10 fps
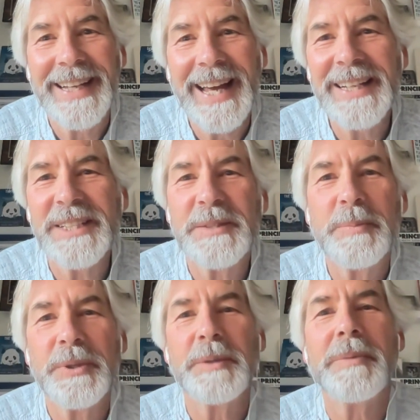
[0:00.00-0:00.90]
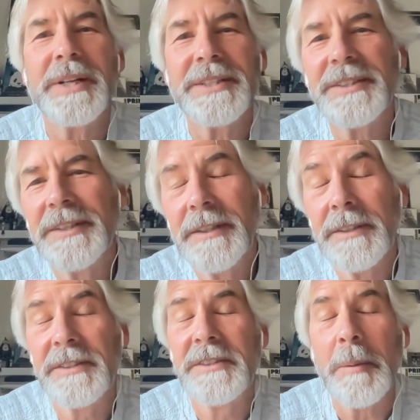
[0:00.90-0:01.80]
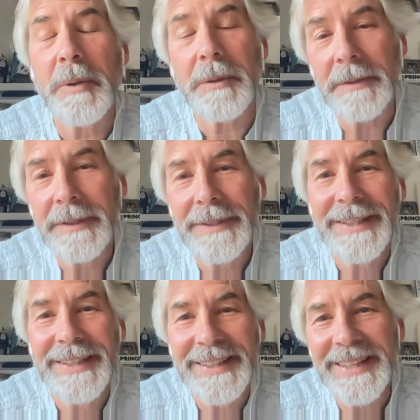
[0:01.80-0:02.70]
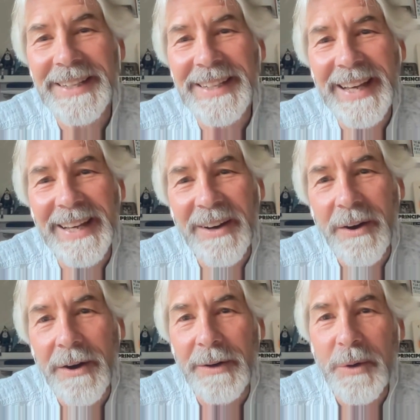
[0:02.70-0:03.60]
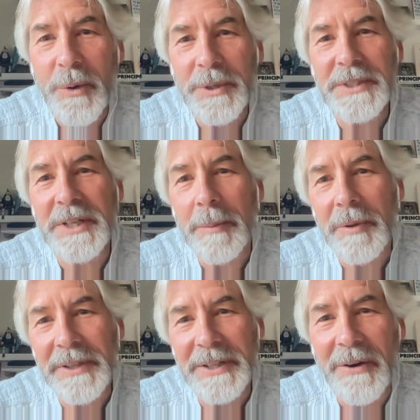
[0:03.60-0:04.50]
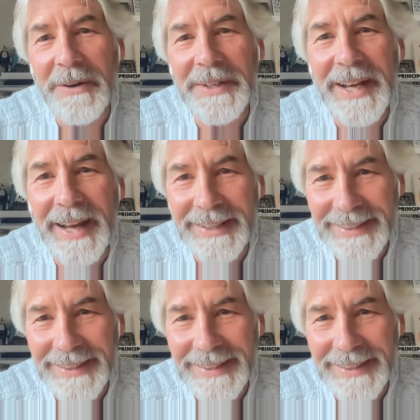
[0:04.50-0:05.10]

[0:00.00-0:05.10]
and it's pretty much double the EAR or double the RDA,